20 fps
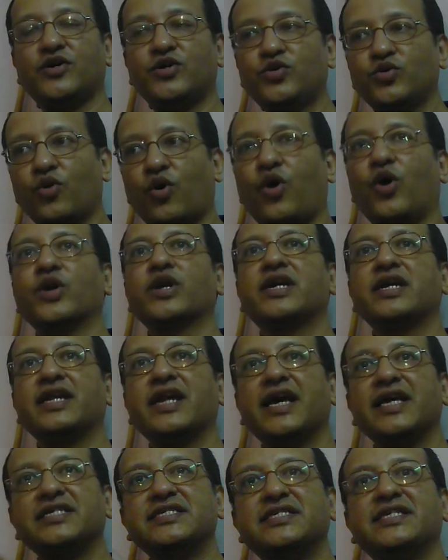to
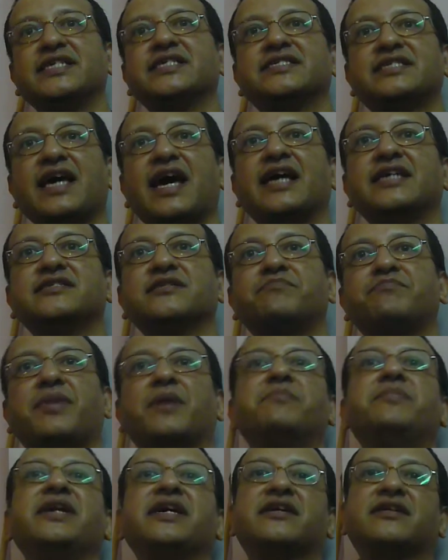organize this as a
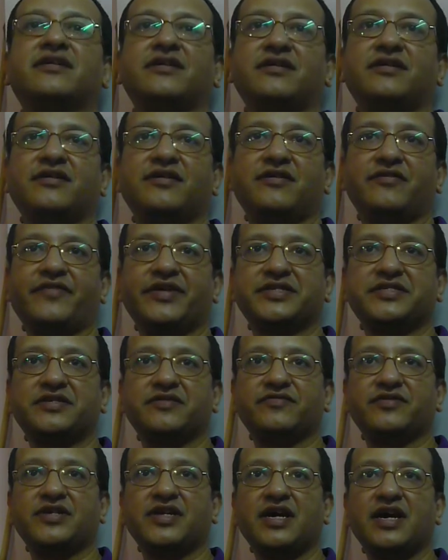public
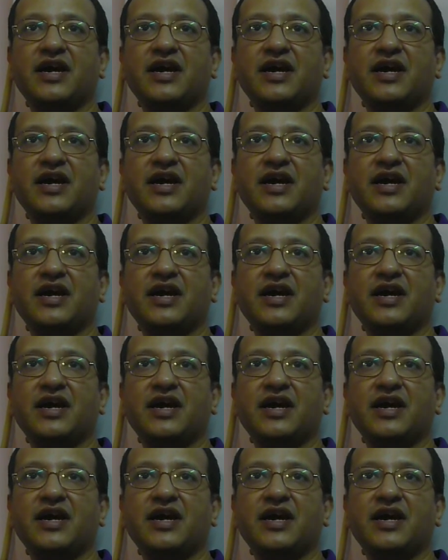festival.